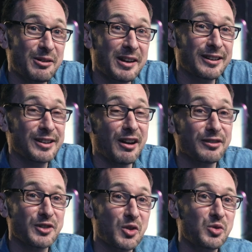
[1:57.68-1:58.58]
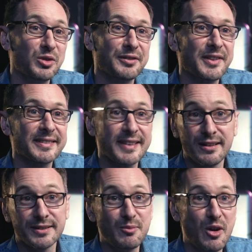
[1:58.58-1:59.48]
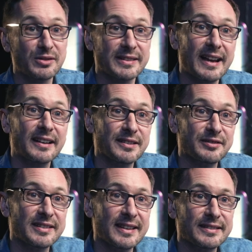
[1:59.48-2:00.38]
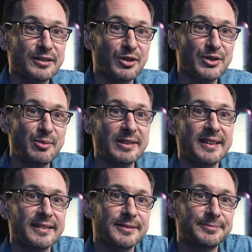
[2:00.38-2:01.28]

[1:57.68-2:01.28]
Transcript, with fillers: I look after all of the sales and marketing activities across the business.